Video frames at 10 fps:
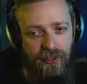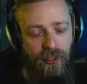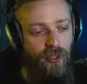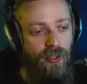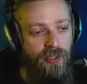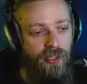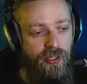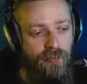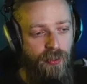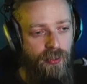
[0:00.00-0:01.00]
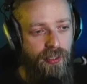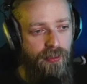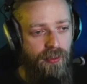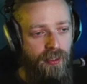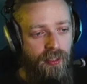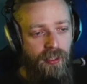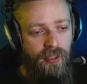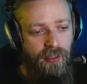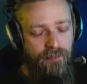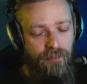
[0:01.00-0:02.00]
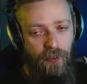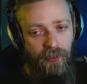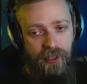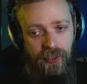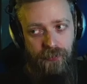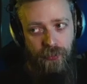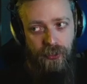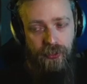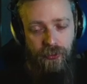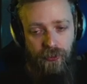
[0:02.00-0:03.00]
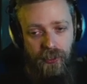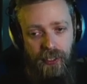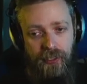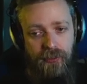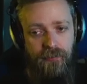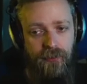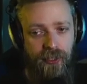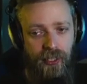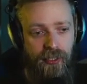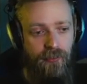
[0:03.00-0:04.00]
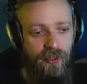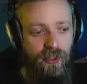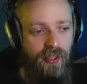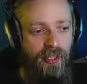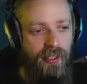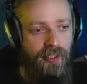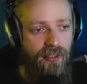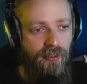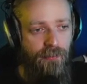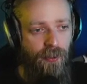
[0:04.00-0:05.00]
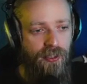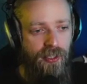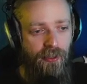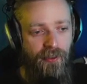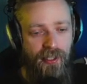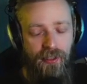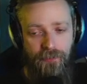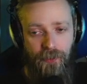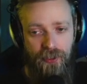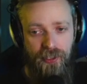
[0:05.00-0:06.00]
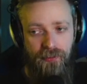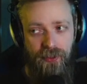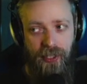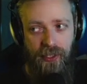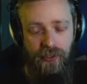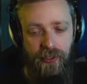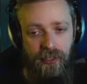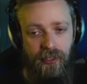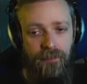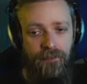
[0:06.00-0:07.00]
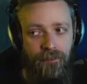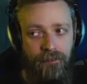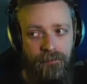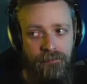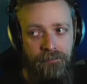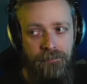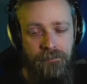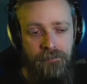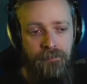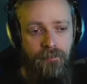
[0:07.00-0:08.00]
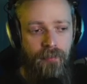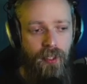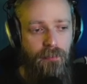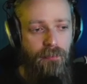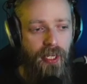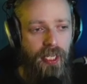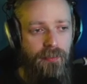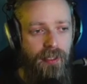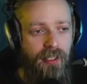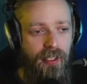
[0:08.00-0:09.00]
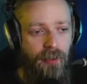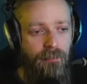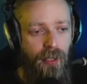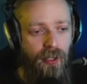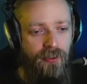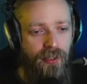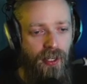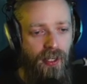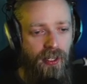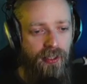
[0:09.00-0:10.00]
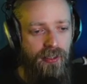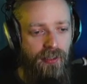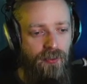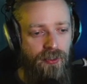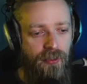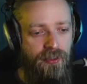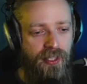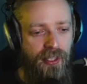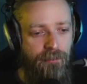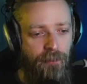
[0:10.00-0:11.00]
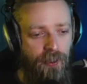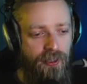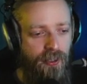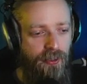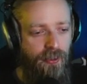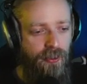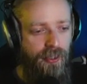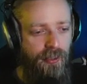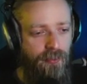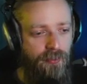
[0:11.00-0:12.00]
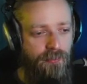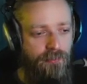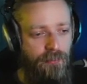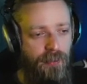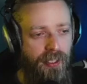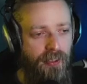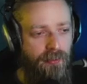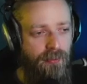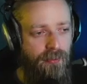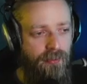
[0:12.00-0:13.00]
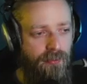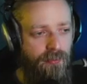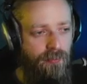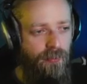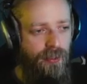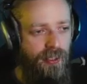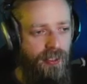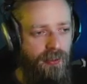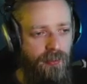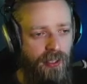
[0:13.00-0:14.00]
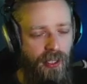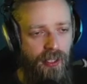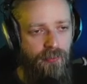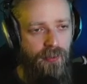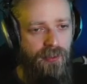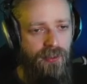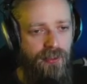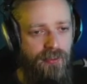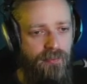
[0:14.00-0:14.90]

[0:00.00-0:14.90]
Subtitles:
Oh, you could probably... I reckon you'd probably do alright starting with Shellax. I reckon the first level's actually... maybe among the hard levels. I would say the first and third level for me were the hard ones.